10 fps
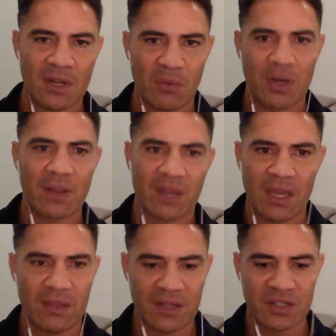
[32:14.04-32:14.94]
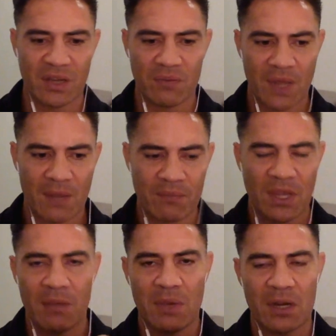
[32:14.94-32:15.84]
one of the key things that
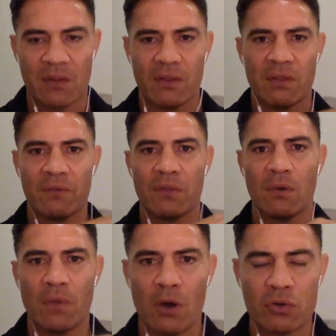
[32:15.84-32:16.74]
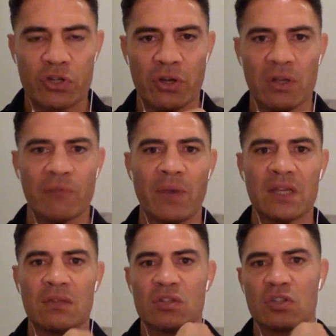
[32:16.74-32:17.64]
came out of the whole journey of
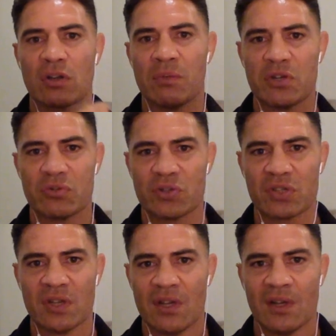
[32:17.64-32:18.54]
making this documentary is